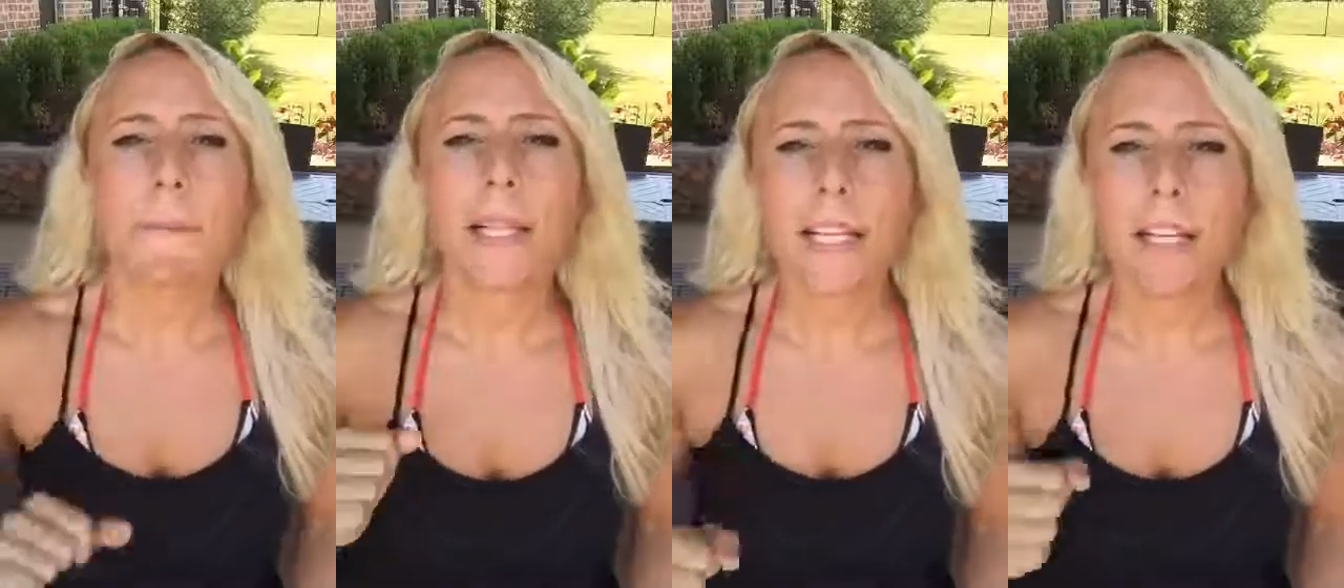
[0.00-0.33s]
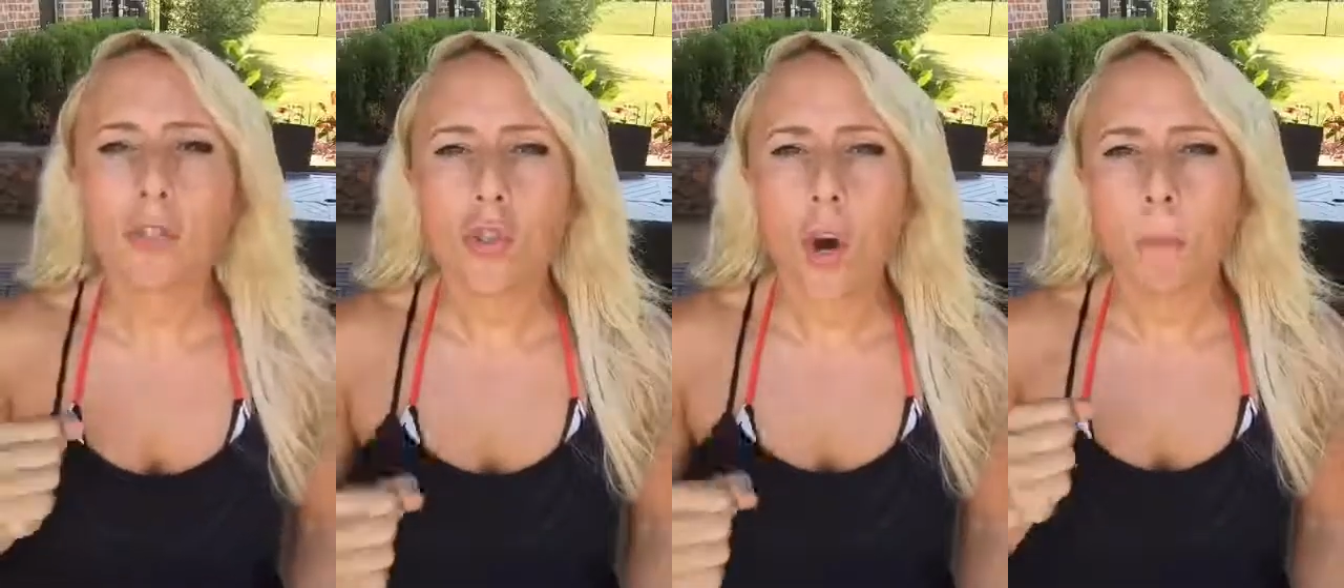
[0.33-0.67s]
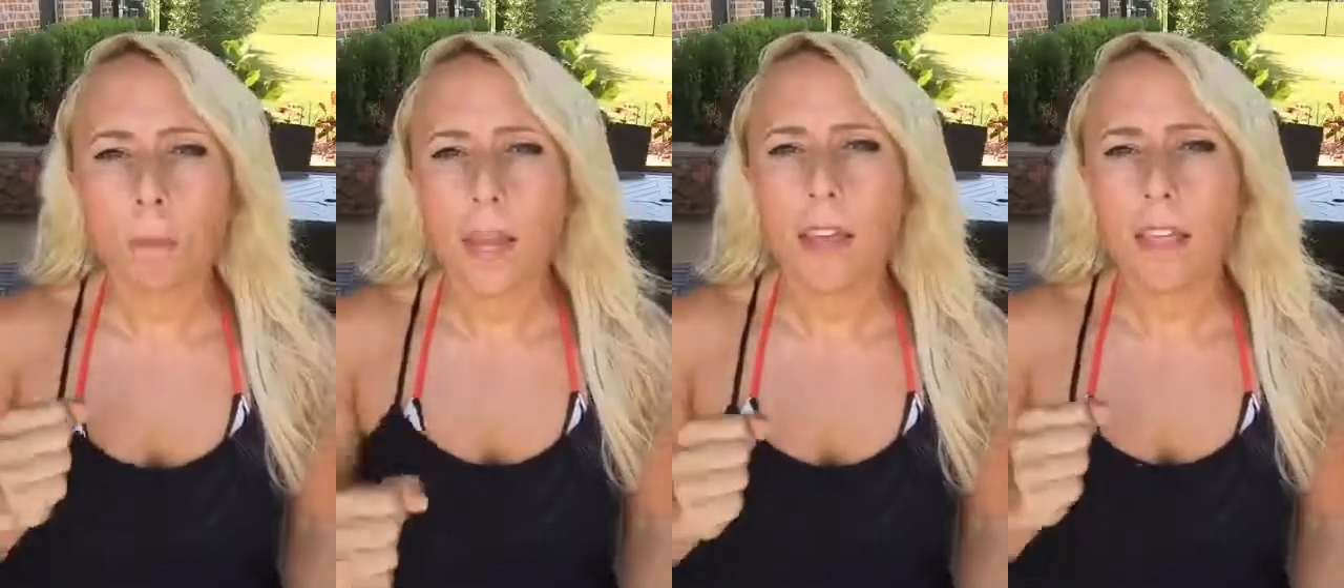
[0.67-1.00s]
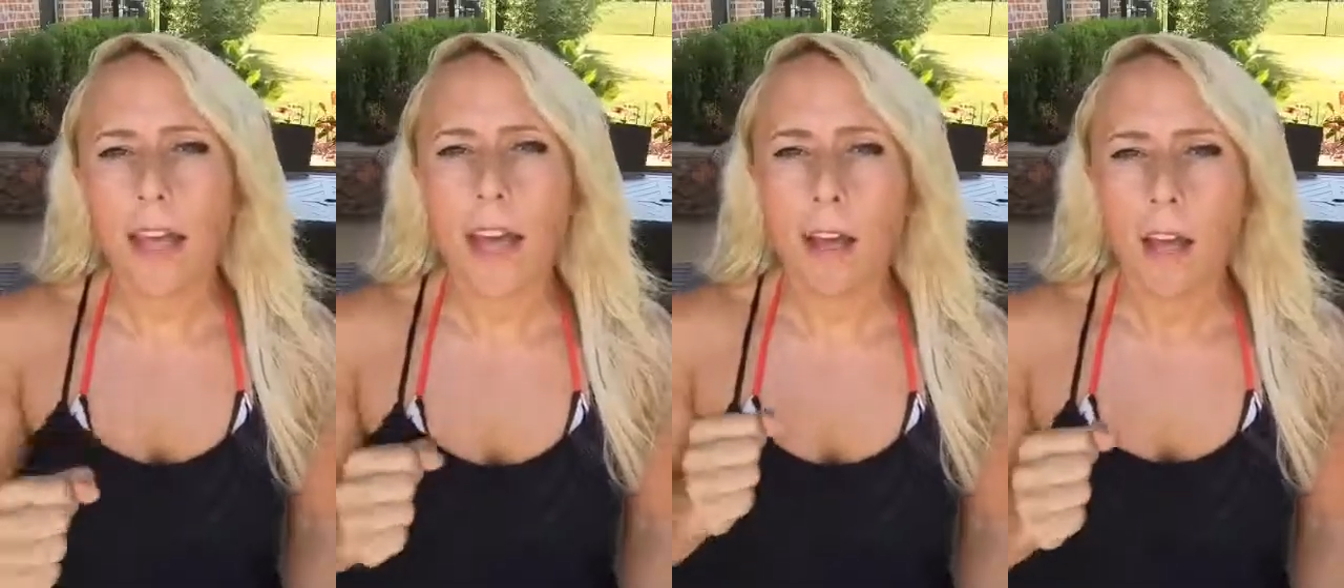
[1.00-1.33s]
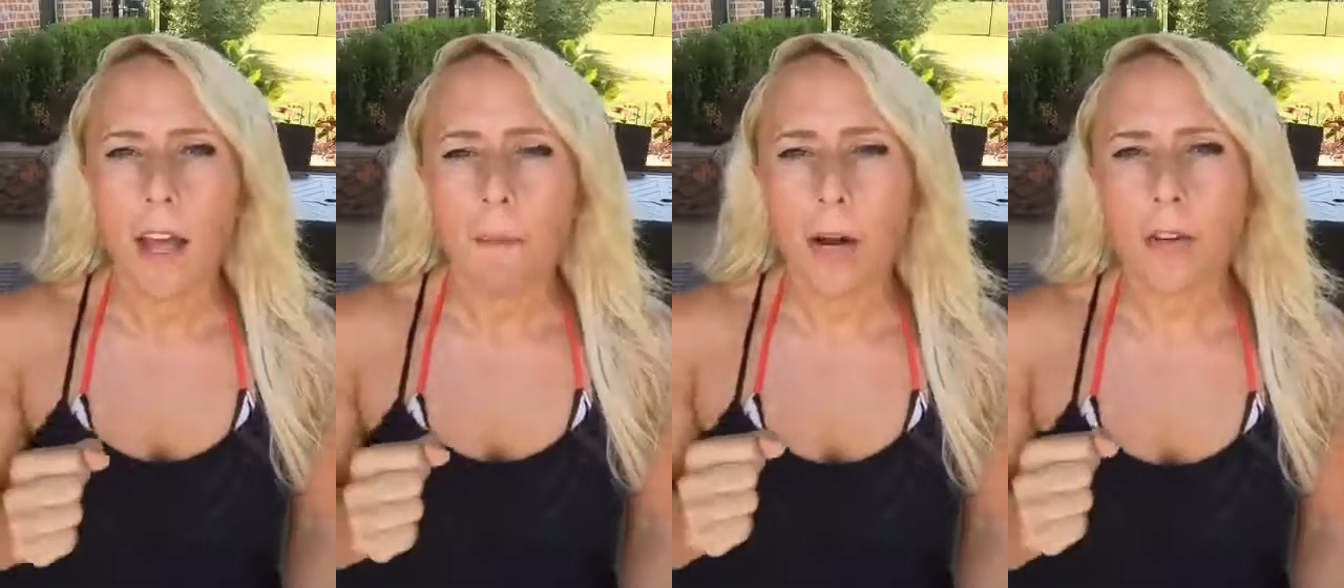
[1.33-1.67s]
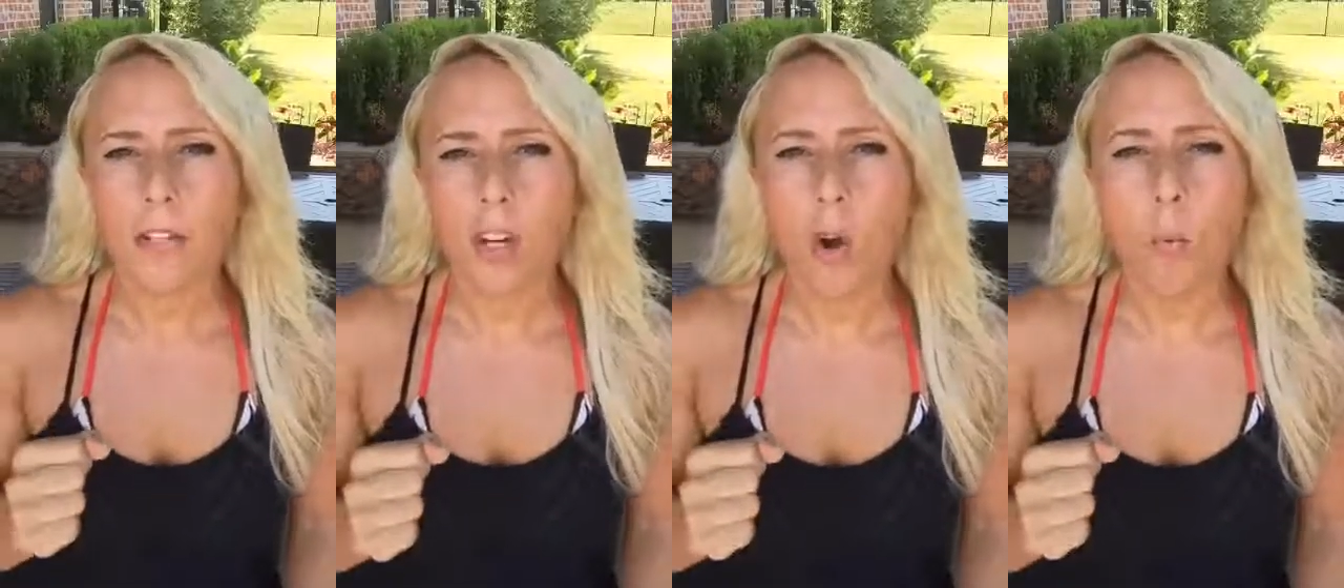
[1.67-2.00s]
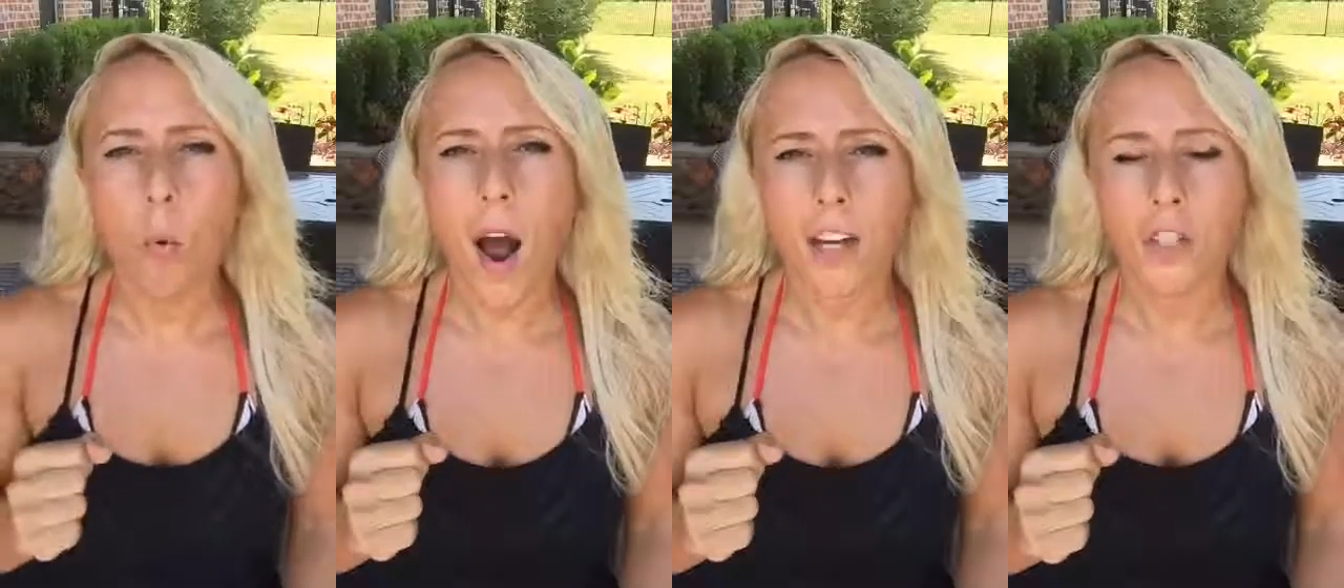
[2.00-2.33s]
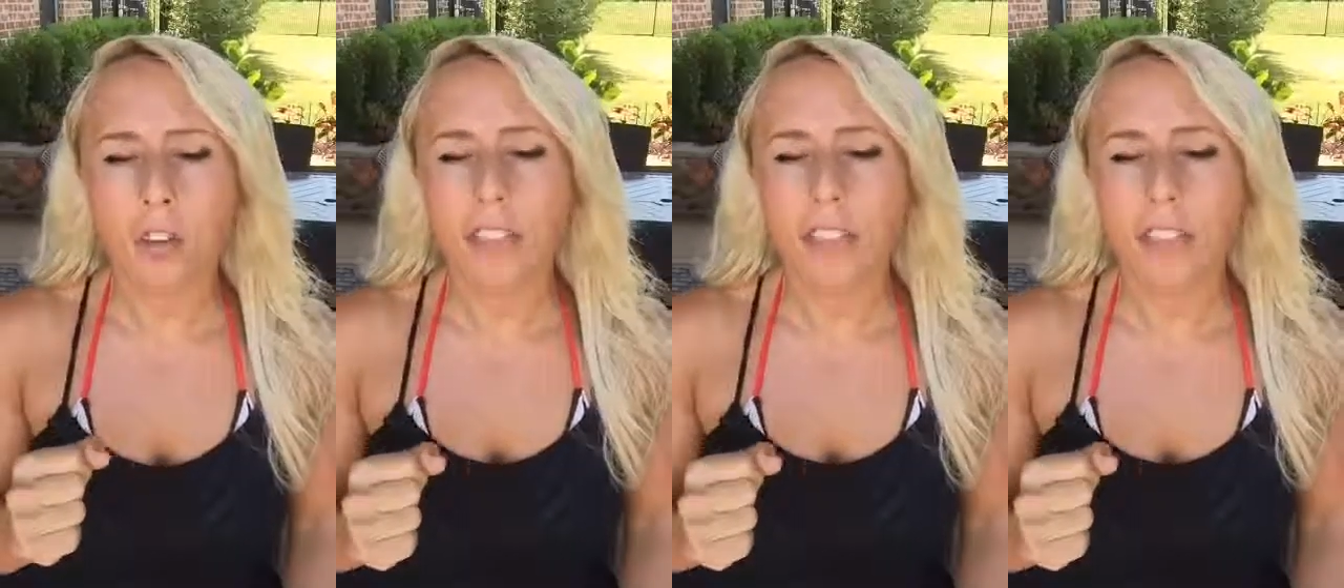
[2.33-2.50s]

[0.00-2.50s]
Please don't be that Periscope watcher